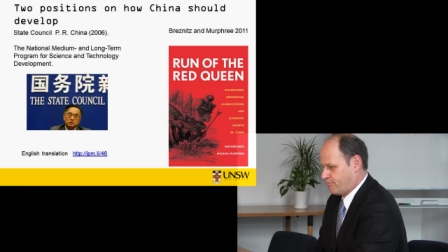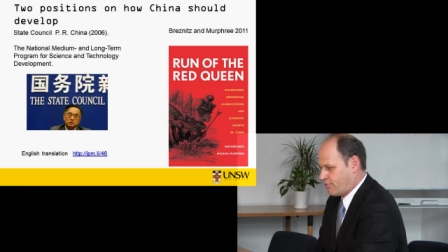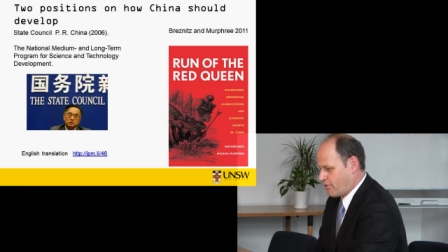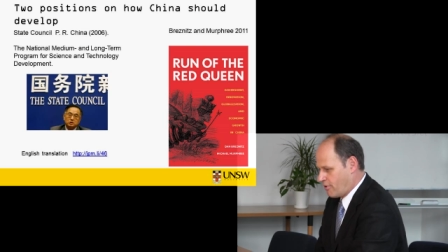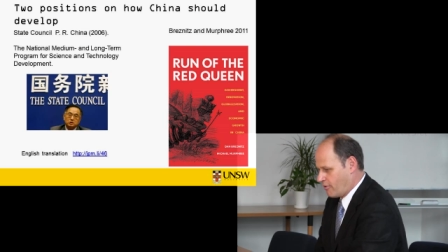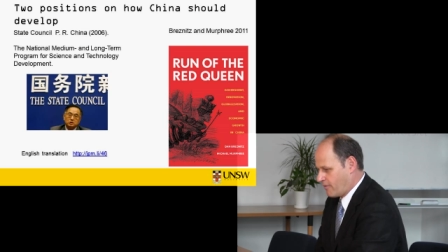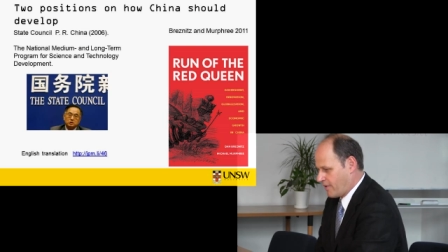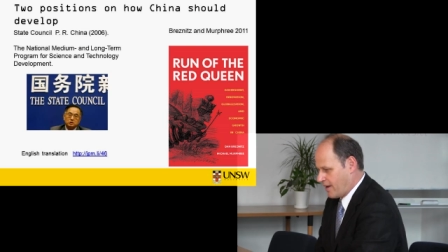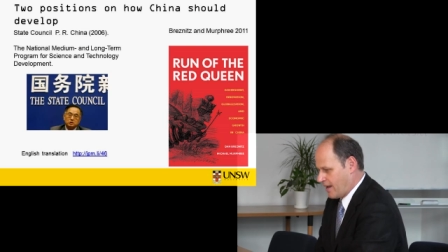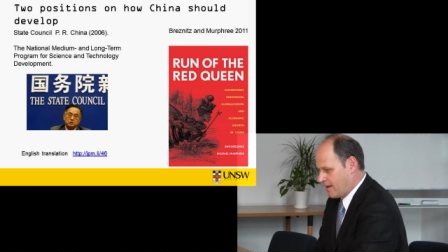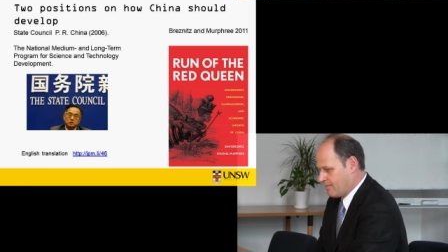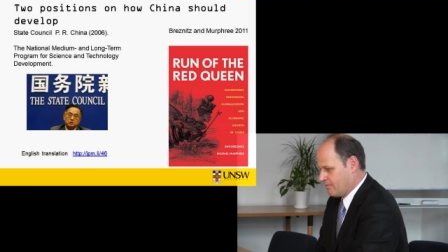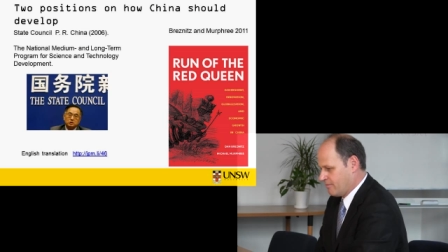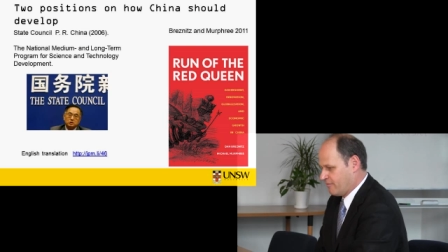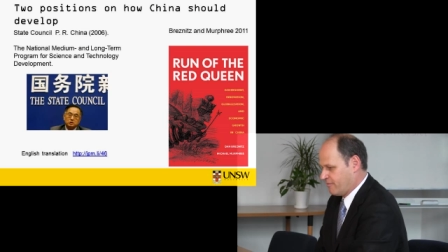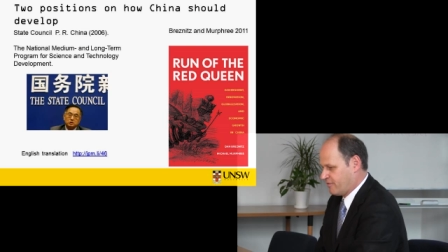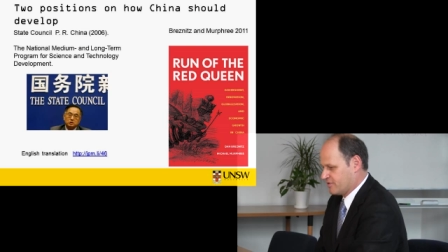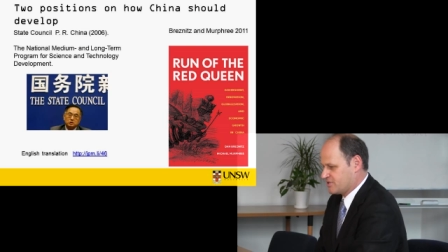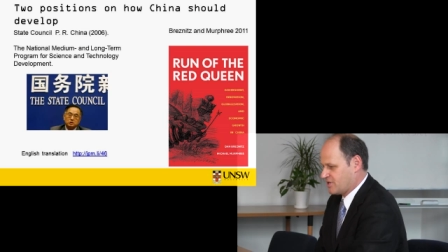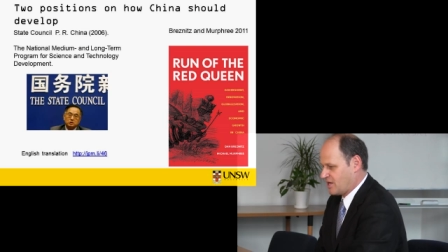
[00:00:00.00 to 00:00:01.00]

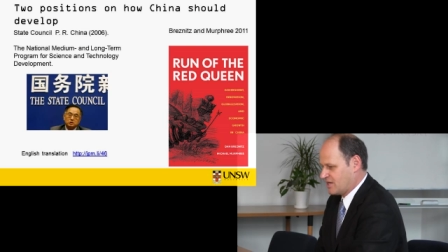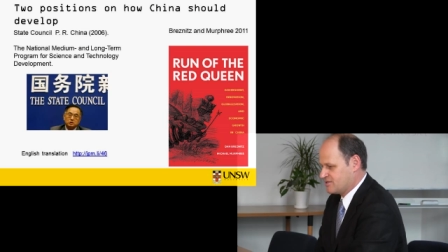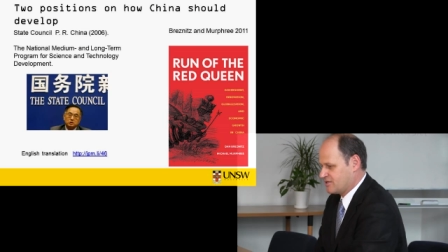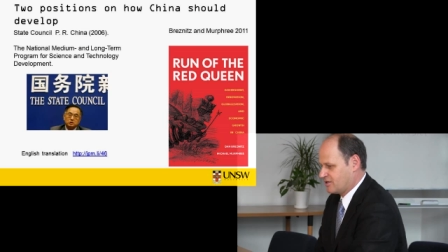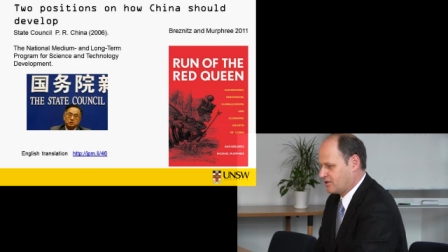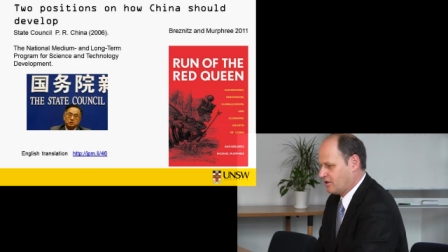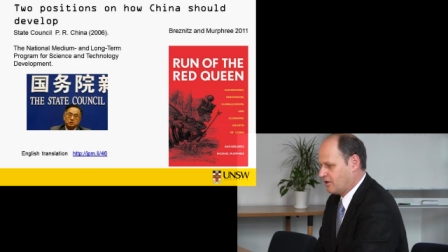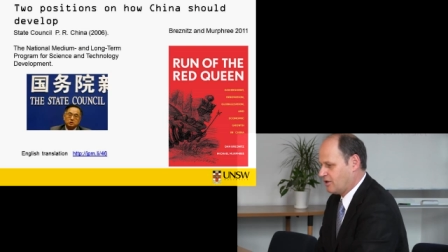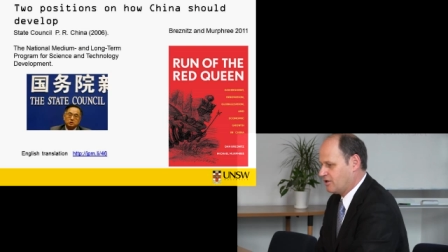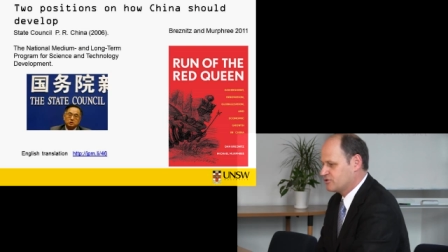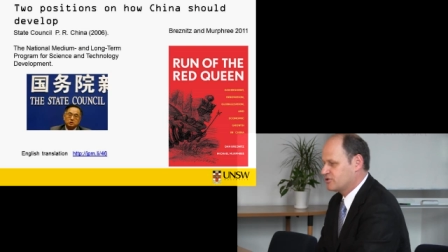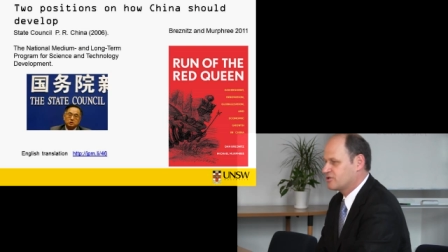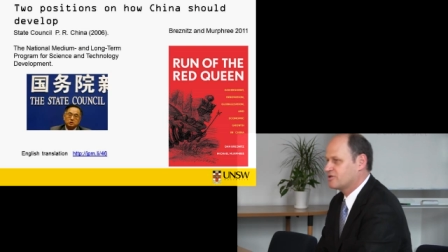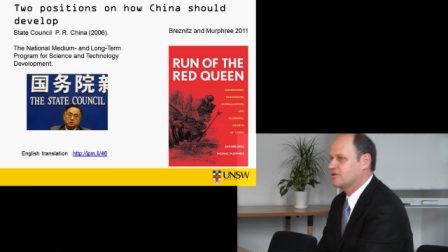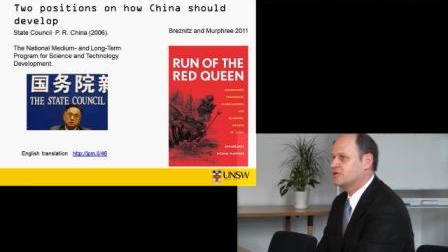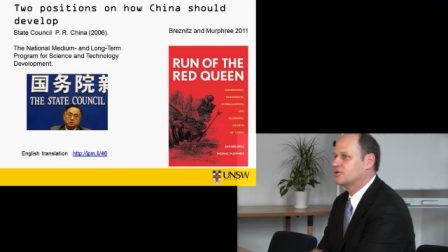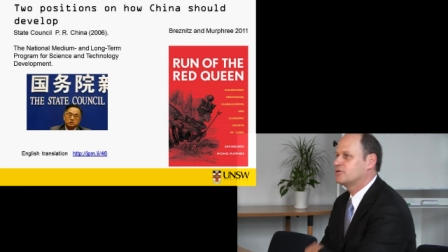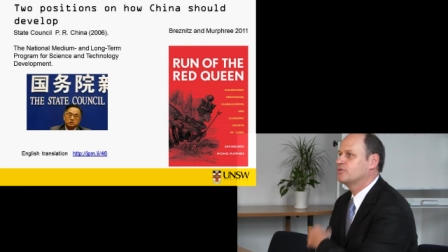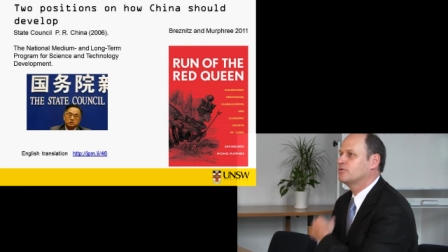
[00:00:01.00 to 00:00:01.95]
program for science technologies in